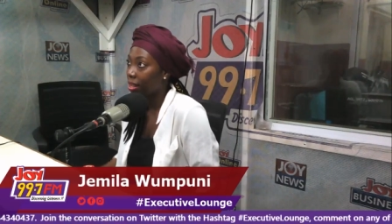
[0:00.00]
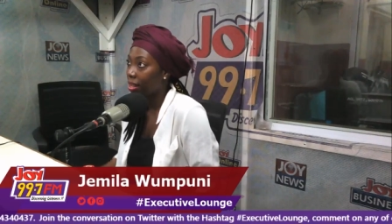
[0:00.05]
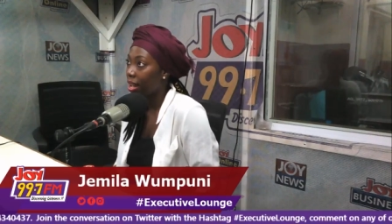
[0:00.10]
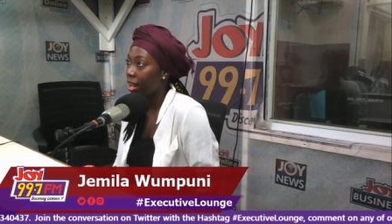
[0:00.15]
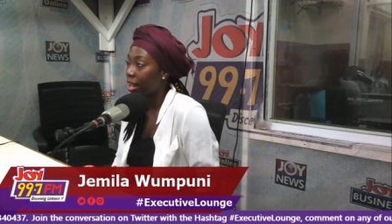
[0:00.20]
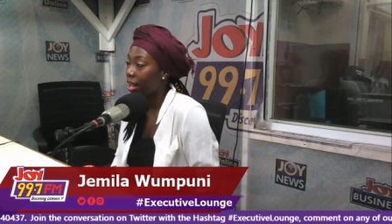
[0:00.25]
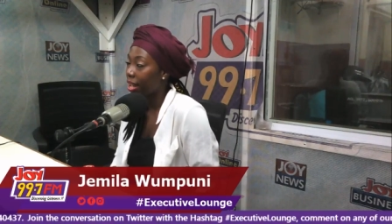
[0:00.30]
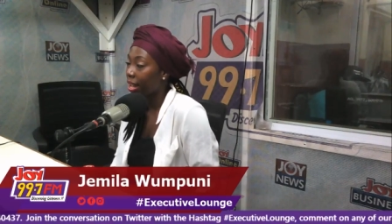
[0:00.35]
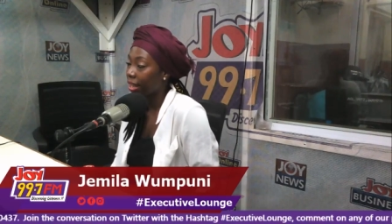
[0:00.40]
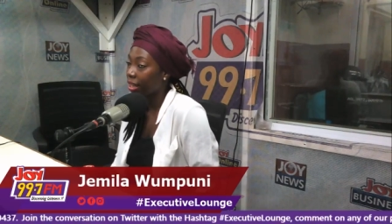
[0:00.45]

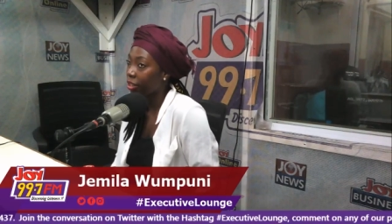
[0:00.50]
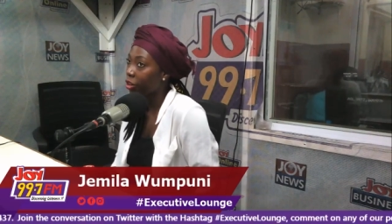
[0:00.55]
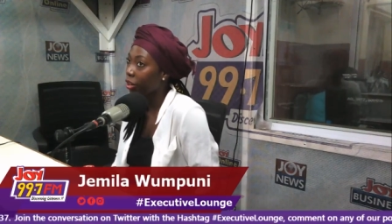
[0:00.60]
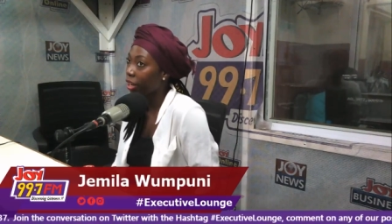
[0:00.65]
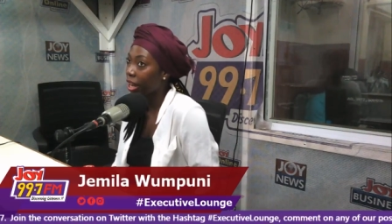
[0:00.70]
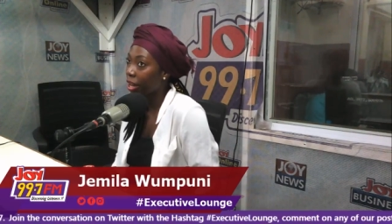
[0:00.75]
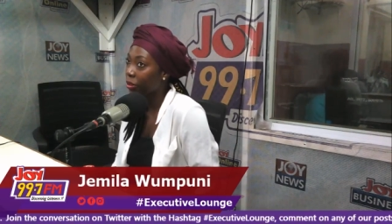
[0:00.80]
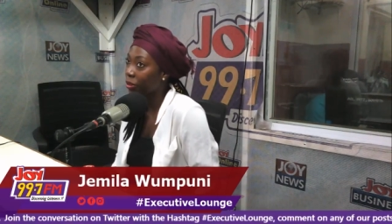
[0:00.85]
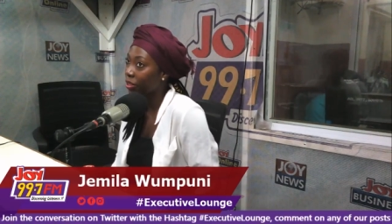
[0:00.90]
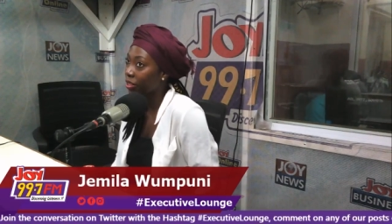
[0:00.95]
I, I, cannot
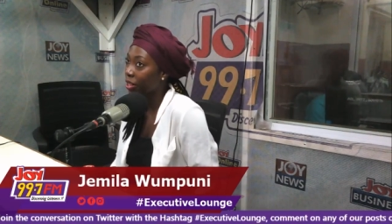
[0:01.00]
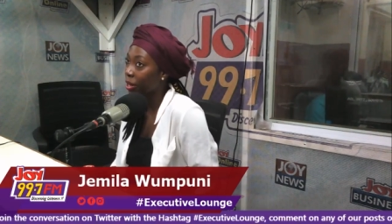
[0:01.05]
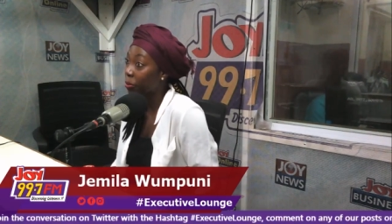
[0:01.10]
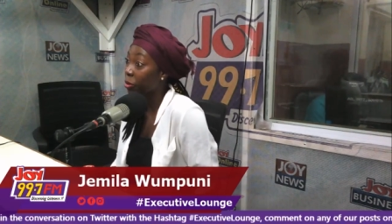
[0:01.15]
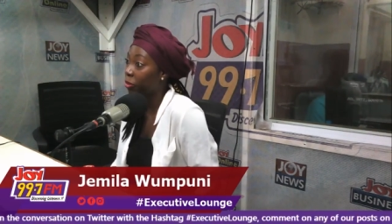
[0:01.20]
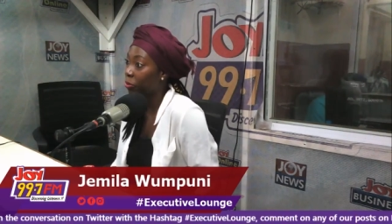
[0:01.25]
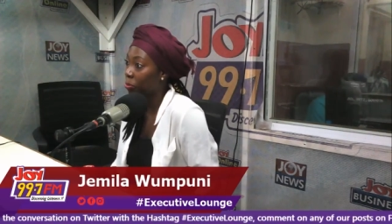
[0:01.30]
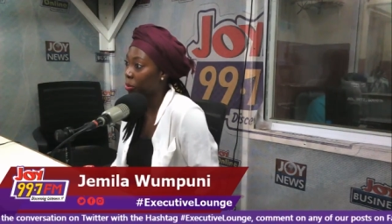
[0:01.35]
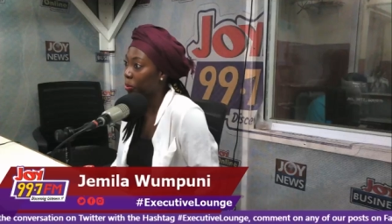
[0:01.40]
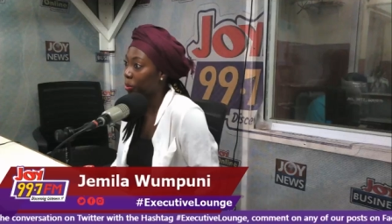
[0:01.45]
count the
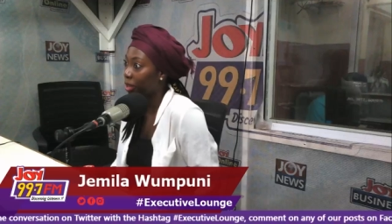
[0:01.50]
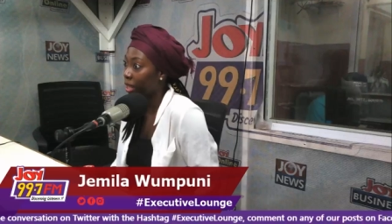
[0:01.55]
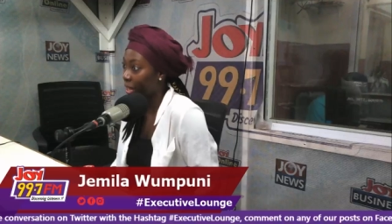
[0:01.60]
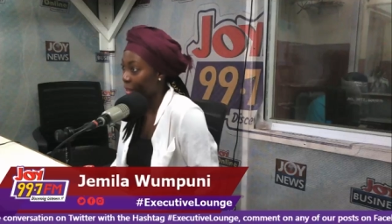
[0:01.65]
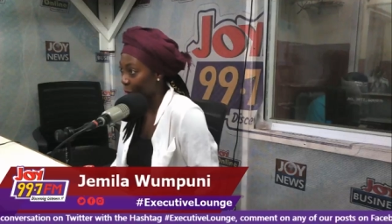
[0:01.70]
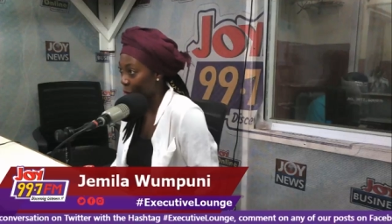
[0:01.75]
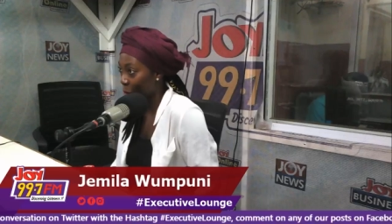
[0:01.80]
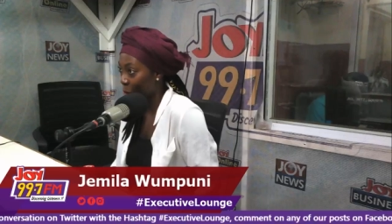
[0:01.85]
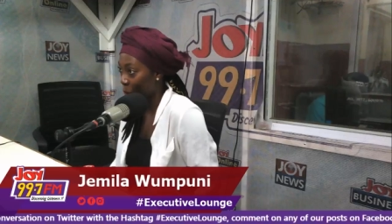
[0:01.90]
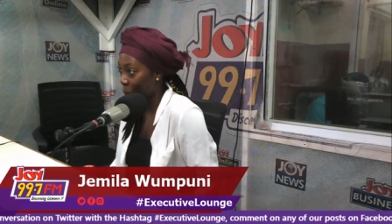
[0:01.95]
number of people I
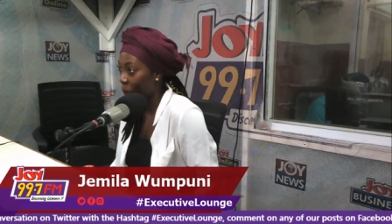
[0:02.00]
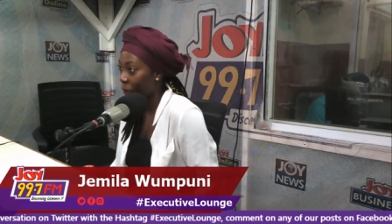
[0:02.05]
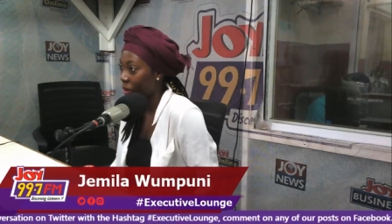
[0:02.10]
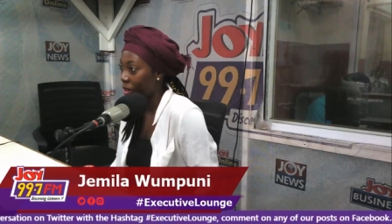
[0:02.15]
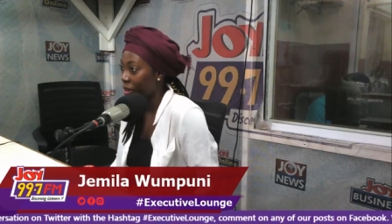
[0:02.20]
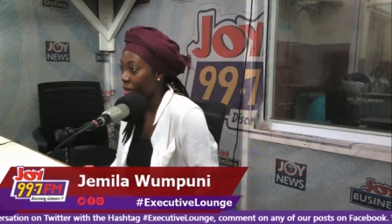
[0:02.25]
know